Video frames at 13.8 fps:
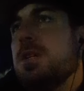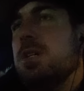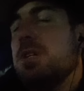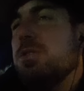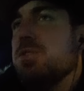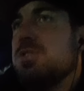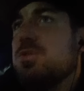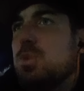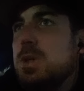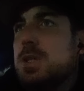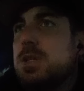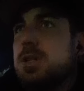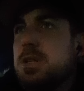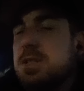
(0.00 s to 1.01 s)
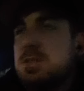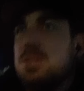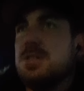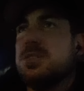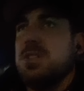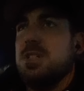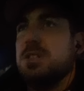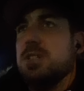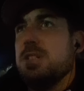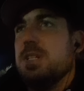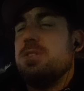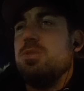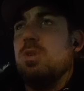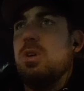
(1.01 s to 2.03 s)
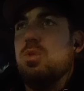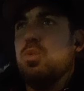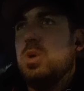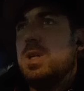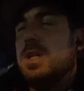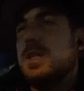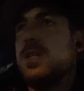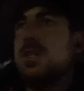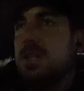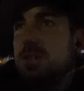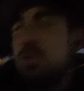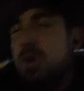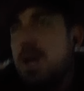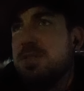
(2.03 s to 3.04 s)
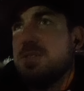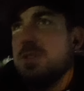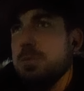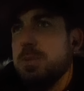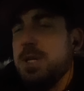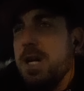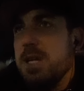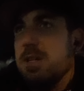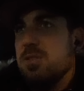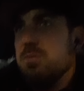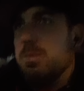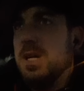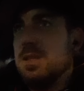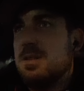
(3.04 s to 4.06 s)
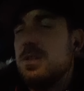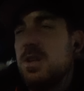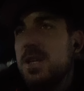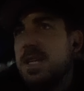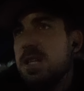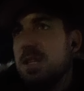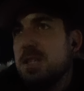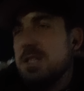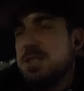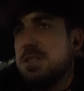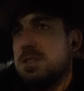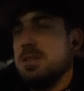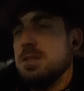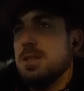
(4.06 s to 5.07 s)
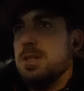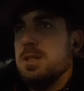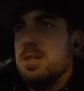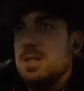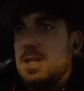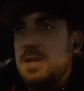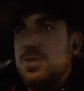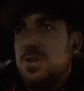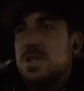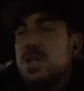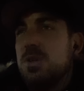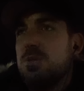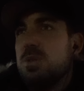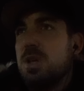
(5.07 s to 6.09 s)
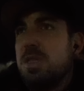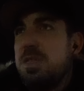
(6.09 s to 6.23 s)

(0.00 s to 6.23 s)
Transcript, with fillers: here in Sweden it's considered that you are weak and you have some kind of mental illness if you go to a